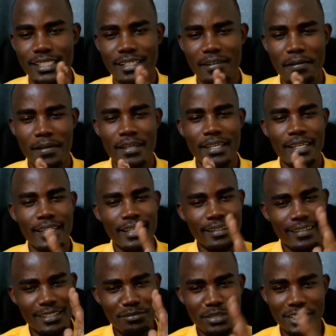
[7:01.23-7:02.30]
Yeah,
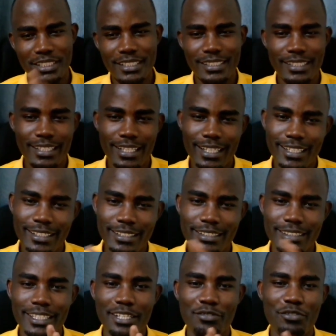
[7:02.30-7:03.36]
this machine is clearly
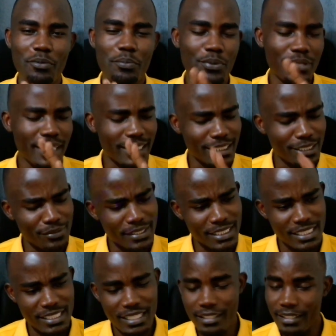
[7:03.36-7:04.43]
designed for
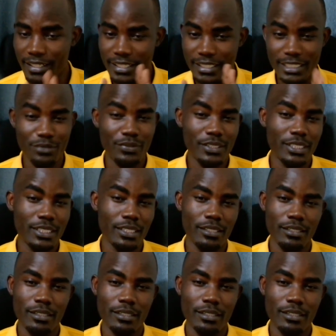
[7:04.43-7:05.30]
productivity and creativity,